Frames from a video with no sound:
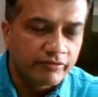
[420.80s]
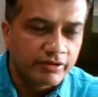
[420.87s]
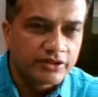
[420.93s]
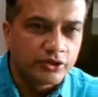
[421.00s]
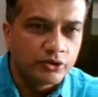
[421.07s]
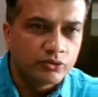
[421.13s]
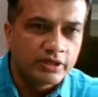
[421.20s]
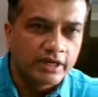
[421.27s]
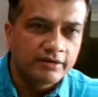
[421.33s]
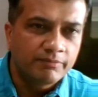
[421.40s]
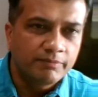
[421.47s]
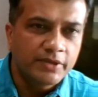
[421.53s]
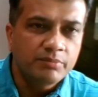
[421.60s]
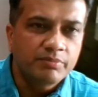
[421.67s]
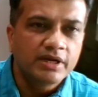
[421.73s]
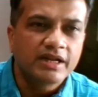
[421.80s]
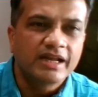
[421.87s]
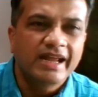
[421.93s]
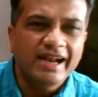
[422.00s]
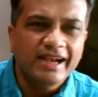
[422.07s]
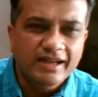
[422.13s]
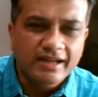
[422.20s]
with you, that people
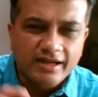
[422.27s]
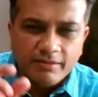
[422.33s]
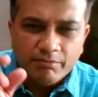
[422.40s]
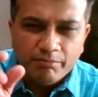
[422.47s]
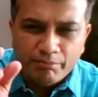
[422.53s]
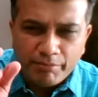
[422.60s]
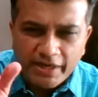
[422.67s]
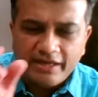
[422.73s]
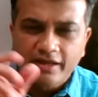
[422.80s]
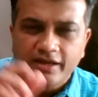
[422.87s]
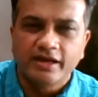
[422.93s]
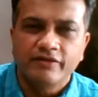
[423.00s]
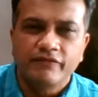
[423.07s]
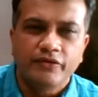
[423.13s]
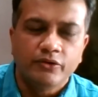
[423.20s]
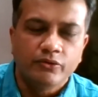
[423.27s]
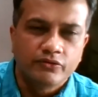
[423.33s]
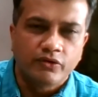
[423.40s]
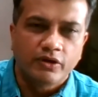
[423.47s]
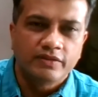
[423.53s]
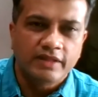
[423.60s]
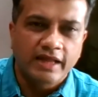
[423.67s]
get a bit confused
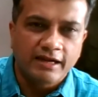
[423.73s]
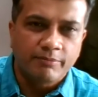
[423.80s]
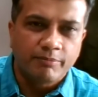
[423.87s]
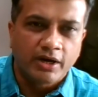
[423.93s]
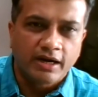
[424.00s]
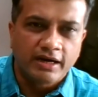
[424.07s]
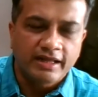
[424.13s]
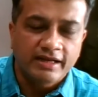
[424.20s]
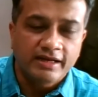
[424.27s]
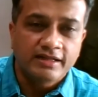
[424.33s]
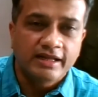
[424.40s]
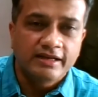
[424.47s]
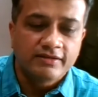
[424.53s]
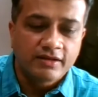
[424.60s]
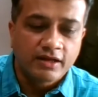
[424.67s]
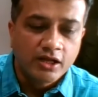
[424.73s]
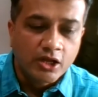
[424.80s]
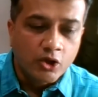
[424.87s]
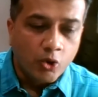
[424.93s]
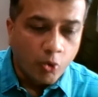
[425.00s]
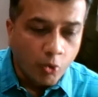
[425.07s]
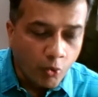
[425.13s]
on that part, and there is a
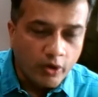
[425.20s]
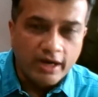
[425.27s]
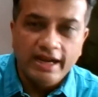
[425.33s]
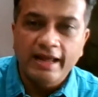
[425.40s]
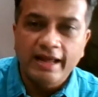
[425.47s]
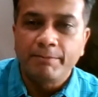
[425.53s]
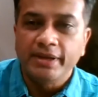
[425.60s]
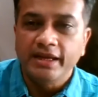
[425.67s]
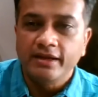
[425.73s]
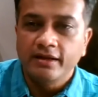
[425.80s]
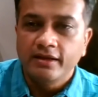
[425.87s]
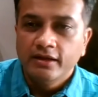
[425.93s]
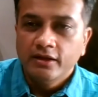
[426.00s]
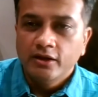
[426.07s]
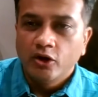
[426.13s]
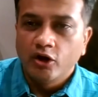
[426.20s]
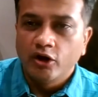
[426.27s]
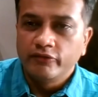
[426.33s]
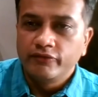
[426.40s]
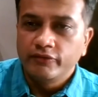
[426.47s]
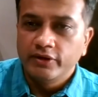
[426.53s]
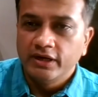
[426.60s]
overlapping
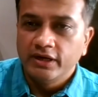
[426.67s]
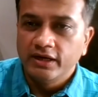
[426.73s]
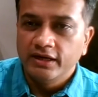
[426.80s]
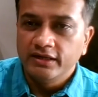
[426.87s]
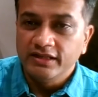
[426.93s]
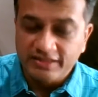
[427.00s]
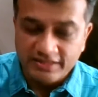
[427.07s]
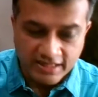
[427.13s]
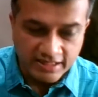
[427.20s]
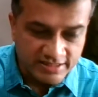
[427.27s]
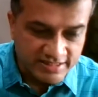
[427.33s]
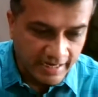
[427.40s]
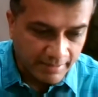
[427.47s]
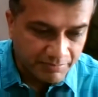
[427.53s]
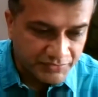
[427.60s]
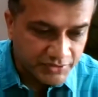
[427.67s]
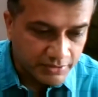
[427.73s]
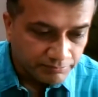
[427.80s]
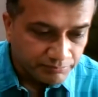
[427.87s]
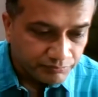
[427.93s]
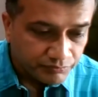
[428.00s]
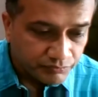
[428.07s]
of these
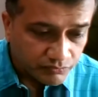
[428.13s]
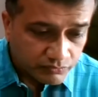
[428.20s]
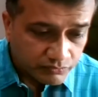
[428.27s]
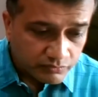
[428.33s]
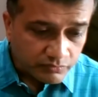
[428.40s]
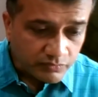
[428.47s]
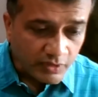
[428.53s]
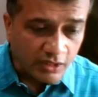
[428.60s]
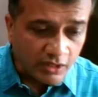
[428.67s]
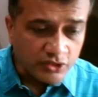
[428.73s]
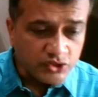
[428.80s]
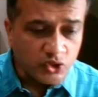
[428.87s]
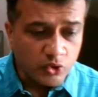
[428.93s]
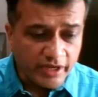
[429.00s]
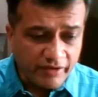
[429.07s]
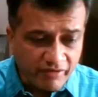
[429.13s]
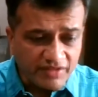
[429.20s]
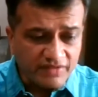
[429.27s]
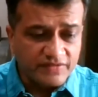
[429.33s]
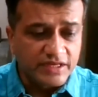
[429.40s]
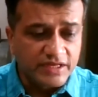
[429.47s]
concepts. So given